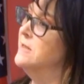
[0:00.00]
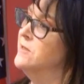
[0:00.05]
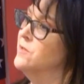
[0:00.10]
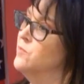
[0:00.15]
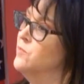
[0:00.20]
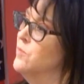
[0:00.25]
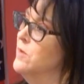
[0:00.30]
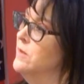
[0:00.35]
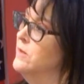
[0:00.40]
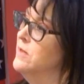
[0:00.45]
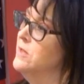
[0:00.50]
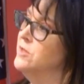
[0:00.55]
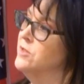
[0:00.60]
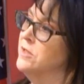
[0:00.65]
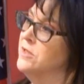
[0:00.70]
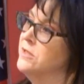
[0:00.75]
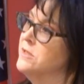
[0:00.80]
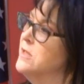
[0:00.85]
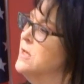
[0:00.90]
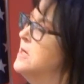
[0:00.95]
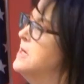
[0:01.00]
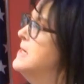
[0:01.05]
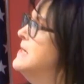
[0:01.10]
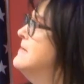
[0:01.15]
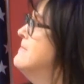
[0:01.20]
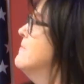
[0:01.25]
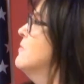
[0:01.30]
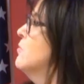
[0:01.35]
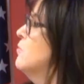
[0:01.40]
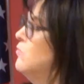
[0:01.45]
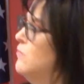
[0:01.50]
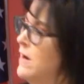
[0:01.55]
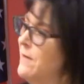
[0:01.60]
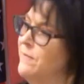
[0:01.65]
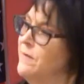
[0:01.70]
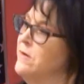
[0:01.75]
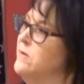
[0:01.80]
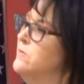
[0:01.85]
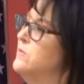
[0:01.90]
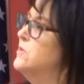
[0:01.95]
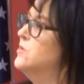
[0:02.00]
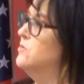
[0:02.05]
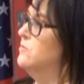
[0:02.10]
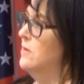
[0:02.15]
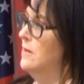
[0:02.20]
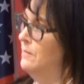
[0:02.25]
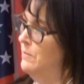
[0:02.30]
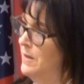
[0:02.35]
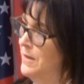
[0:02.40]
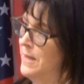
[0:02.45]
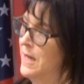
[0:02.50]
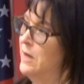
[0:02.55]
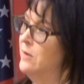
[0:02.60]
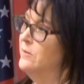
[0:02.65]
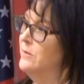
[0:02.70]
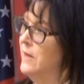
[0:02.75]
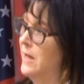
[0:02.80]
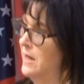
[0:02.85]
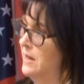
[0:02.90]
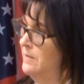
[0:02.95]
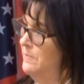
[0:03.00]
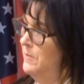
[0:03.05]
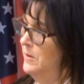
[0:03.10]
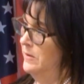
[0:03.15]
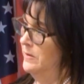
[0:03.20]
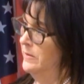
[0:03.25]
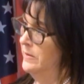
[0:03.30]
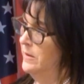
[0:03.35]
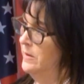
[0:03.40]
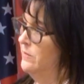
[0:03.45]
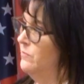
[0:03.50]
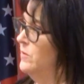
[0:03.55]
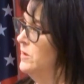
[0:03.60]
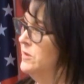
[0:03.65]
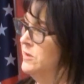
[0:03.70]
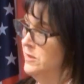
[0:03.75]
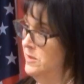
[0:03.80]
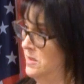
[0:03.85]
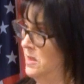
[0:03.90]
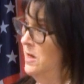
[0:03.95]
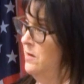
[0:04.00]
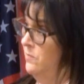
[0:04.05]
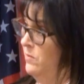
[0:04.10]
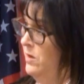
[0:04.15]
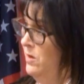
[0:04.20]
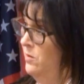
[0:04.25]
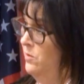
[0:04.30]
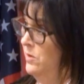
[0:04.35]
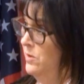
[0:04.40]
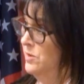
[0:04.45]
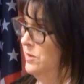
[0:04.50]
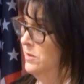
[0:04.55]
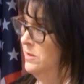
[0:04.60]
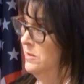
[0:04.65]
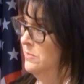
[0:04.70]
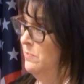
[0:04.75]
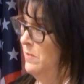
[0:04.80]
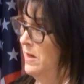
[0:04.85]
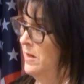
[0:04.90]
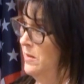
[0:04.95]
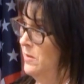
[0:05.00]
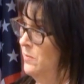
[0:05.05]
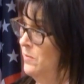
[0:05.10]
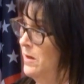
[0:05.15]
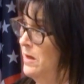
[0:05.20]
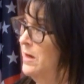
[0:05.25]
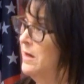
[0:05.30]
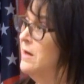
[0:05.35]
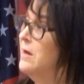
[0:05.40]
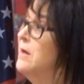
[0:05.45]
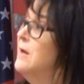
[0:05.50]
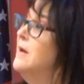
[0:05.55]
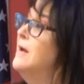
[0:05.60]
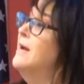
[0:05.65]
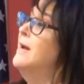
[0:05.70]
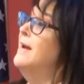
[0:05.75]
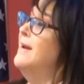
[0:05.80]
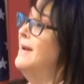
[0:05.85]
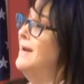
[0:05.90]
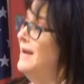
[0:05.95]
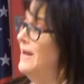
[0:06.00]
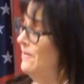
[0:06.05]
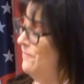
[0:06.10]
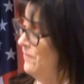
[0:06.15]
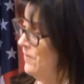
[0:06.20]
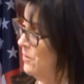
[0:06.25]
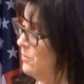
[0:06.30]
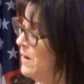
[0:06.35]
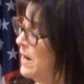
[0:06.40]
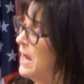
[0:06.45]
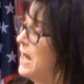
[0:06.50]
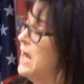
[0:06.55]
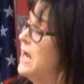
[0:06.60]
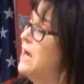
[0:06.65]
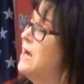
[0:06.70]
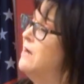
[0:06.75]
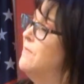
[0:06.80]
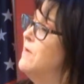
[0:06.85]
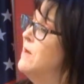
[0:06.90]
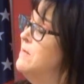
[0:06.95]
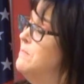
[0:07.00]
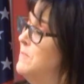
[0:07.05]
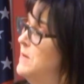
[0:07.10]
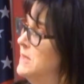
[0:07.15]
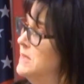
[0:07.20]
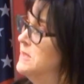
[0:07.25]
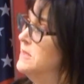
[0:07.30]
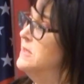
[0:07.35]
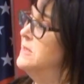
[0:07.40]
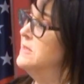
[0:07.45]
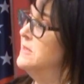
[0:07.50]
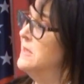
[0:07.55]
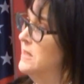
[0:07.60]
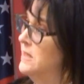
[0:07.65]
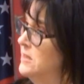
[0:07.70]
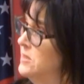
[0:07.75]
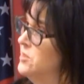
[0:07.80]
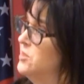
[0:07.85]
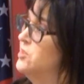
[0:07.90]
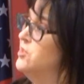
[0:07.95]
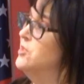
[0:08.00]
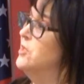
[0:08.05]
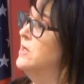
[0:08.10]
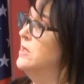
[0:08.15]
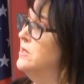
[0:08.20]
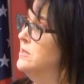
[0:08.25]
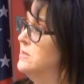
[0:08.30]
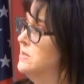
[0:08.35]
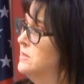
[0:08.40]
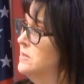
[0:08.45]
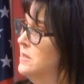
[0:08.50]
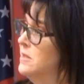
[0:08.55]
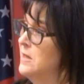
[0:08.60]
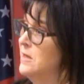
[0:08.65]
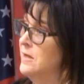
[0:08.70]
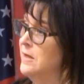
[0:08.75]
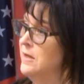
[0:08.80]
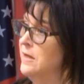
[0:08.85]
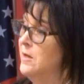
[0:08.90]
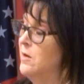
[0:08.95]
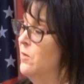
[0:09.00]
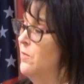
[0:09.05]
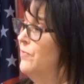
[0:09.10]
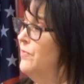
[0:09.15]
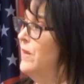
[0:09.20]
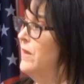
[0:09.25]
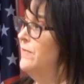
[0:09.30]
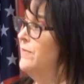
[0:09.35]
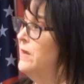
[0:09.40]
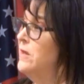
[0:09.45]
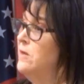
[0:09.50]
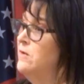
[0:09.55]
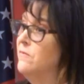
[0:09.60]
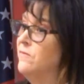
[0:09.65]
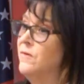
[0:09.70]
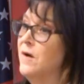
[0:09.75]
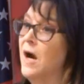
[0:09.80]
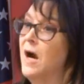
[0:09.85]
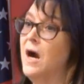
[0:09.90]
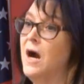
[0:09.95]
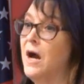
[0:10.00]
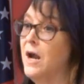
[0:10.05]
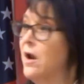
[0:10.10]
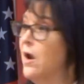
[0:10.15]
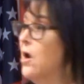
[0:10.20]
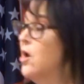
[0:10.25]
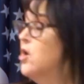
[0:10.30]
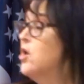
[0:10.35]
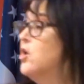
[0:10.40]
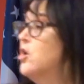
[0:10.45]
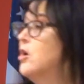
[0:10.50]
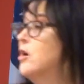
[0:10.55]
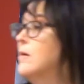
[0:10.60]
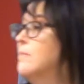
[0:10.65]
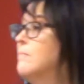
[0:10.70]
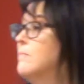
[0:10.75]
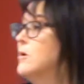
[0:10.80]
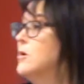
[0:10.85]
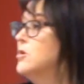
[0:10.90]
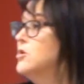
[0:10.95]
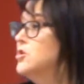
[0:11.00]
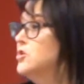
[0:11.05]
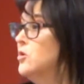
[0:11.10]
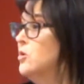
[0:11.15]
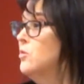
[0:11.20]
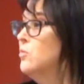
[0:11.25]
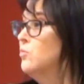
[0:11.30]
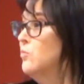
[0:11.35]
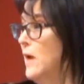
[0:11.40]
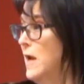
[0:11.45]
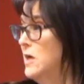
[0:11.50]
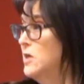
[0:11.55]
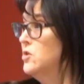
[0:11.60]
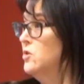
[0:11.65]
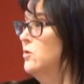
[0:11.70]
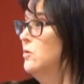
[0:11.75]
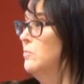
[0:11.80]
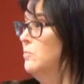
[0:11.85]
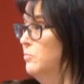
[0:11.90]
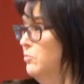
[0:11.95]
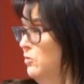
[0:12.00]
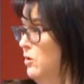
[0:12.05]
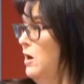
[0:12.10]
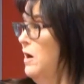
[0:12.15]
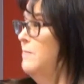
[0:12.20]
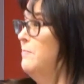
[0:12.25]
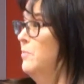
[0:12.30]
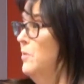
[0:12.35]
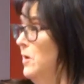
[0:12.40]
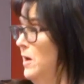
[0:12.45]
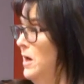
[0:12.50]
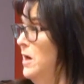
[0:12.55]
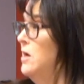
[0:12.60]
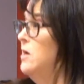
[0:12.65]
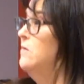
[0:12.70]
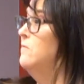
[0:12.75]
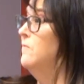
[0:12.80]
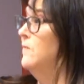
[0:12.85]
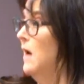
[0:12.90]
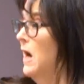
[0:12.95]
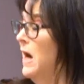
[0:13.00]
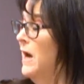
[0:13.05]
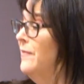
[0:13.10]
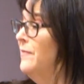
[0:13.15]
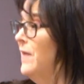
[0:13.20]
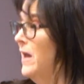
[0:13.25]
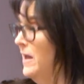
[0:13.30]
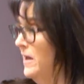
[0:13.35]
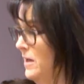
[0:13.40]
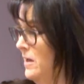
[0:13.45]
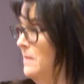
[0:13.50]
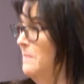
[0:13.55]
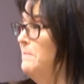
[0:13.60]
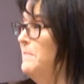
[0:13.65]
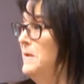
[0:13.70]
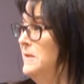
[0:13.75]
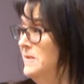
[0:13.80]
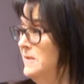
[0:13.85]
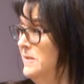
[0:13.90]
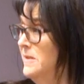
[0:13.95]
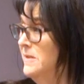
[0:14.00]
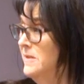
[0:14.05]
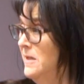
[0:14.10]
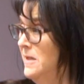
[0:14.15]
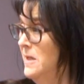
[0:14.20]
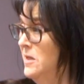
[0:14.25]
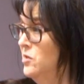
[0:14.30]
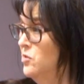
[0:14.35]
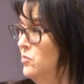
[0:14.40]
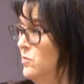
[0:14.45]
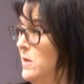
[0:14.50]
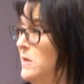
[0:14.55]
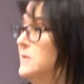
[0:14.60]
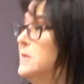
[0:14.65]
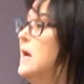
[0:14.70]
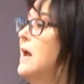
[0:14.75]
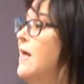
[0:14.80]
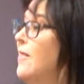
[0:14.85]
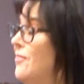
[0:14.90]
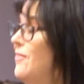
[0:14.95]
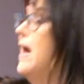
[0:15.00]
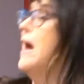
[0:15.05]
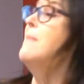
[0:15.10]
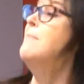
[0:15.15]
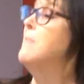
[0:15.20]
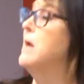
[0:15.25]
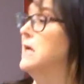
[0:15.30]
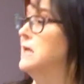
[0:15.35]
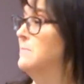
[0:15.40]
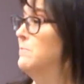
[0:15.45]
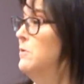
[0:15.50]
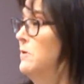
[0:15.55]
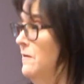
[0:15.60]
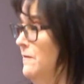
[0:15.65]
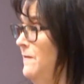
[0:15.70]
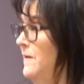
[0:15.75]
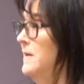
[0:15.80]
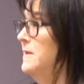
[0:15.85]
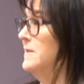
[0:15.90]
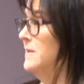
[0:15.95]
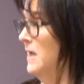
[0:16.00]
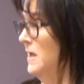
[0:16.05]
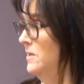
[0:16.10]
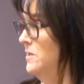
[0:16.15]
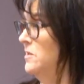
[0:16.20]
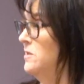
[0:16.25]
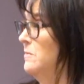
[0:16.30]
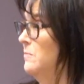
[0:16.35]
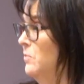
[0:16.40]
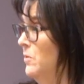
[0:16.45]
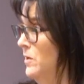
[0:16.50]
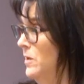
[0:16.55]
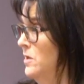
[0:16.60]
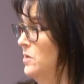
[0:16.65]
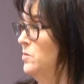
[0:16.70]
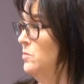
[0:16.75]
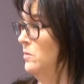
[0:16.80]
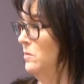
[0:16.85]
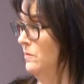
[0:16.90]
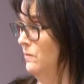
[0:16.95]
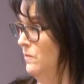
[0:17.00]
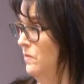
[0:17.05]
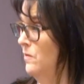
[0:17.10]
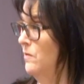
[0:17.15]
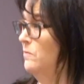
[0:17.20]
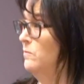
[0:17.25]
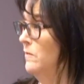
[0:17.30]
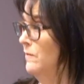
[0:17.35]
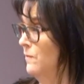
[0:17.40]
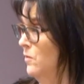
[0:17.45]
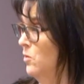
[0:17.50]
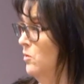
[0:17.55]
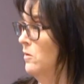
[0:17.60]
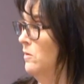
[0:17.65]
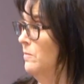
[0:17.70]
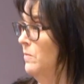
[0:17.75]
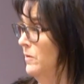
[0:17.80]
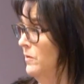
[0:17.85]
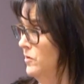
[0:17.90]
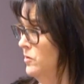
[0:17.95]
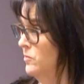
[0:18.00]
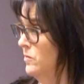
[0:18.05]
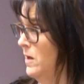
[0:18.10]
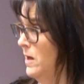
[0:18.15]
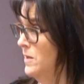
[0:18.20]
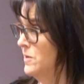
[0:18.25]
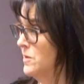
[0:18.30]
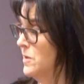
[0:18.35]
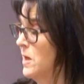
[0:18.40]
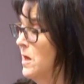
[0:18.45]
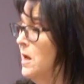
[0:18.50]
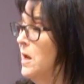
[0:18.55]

is really just revenue stream without liability, which is not what yours is, by the way, if you have a business that is just, that you've got commercial rental property and you've got that in a business interest, that makes perfect sense to put into a revocable trust.